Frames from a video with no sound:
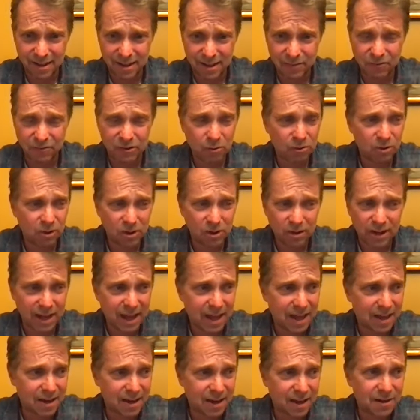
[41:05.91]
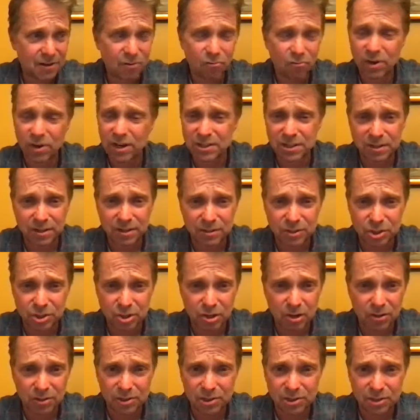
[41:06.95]
If you look at an original
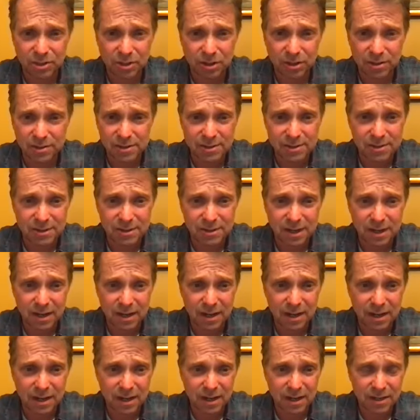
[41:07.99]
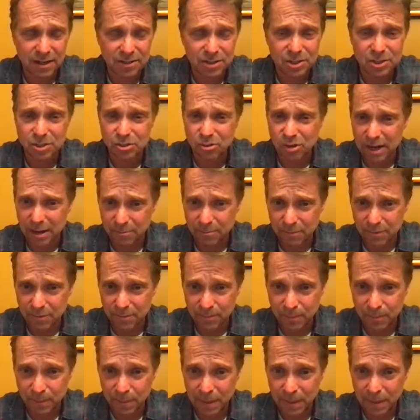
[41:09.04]
Charles Schulz strip,